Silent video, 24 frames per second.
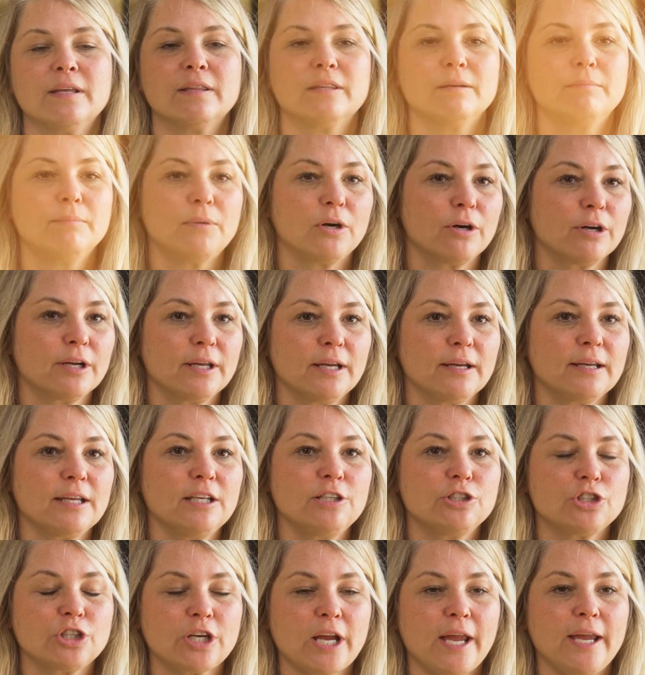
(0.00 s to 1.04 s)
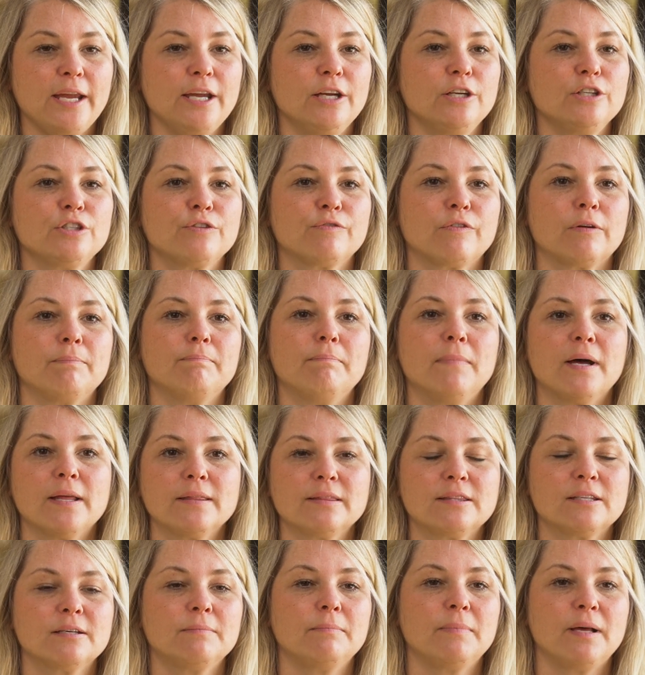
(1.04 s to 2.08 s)
The market can change from month
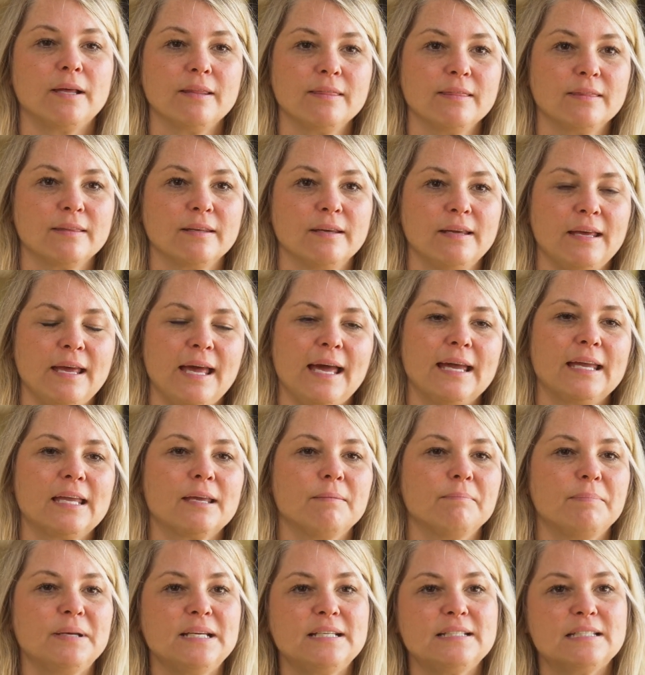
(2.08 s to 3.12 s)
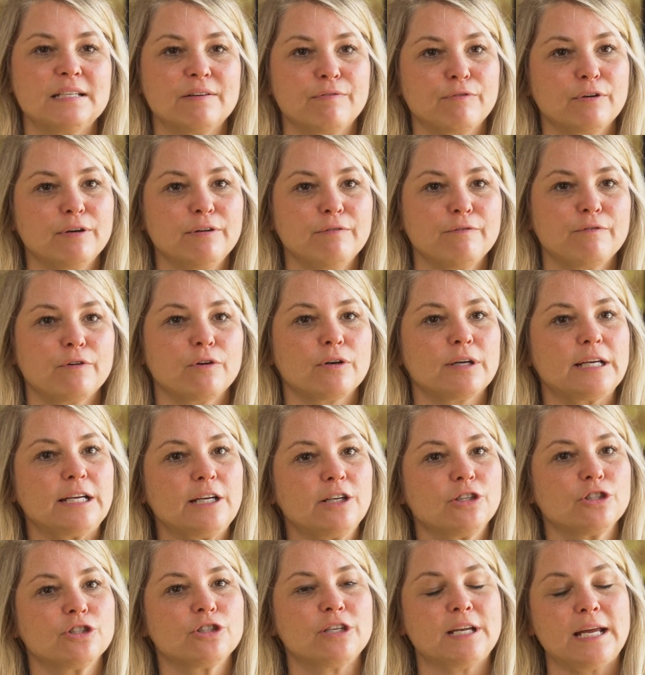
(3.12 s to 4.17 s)
to month and can be different for each